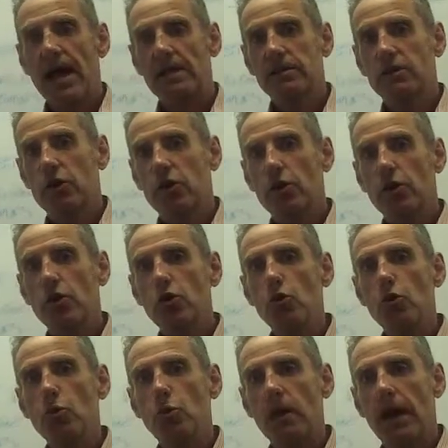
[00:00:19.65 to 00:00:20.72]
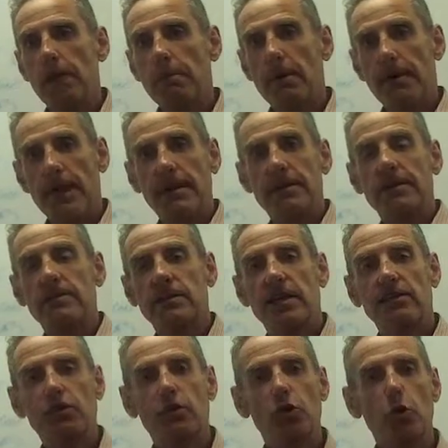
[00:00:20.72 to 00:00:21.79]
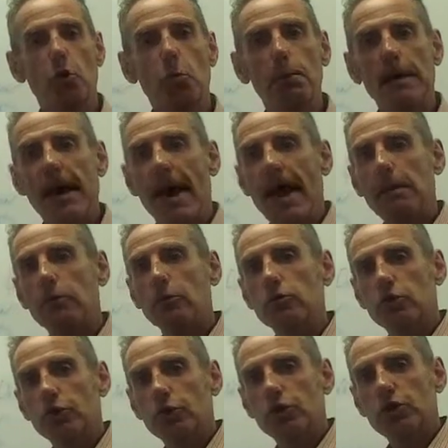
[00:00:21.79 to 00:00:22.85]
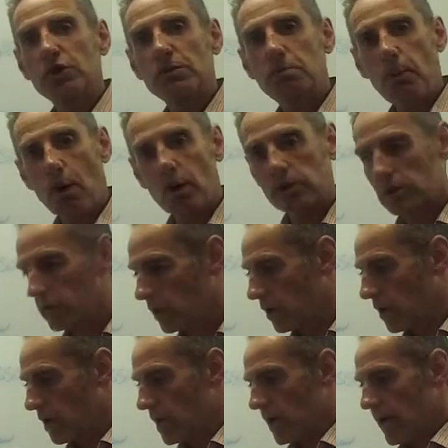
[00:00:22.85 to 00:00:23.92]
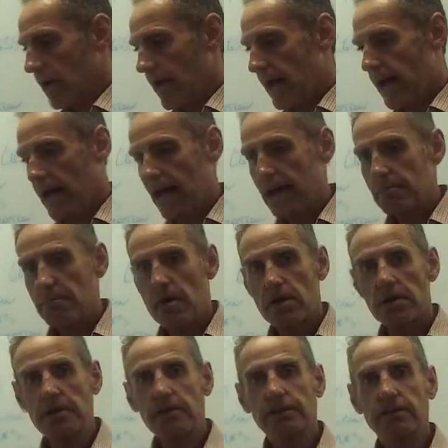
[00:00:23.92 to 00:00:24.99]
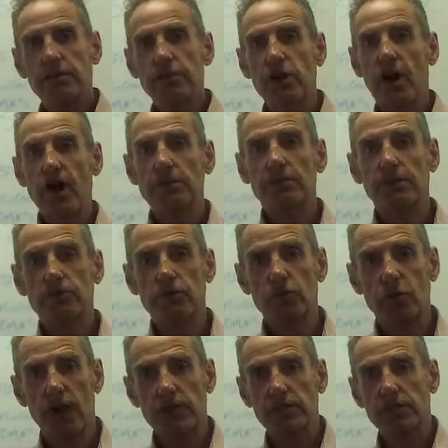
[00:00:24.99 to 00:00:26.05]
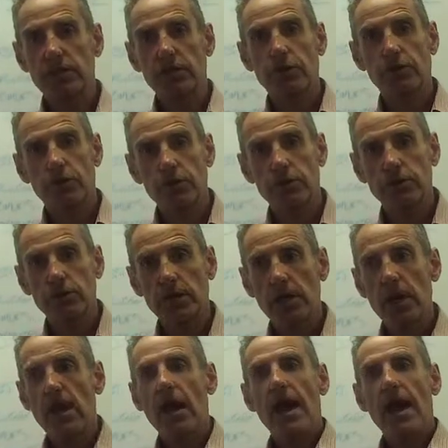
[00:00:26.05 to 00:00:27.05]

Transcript: So that you, by the end of this lesson, you will be able to spot the different types of trusts in use.